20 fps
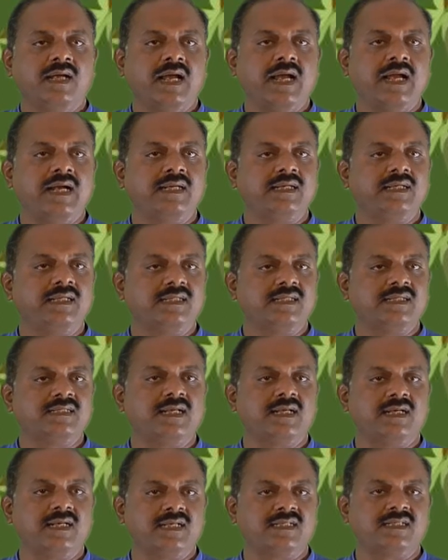and it is
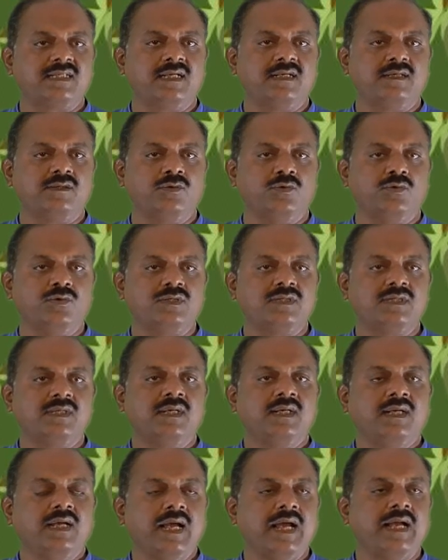a lesser dose
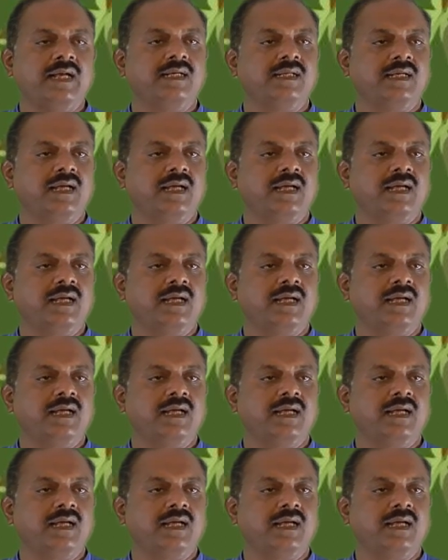and